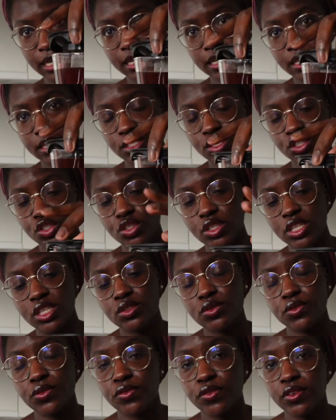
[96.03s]
because you need
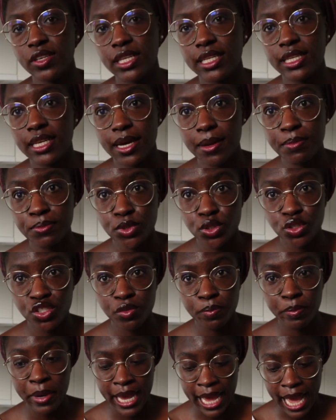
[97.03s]
to feed the
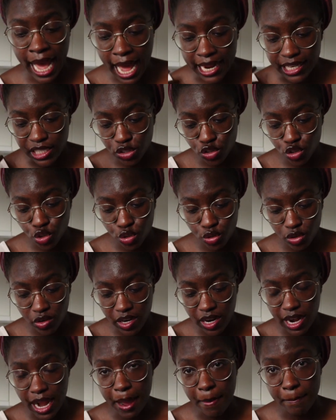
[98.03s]
kombucha by adding sugar
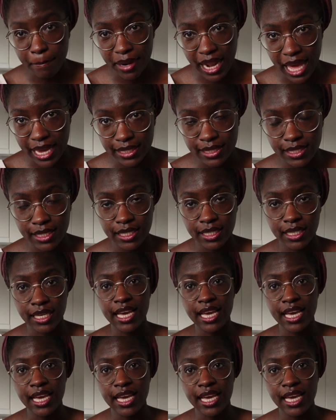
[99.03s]
and black tea.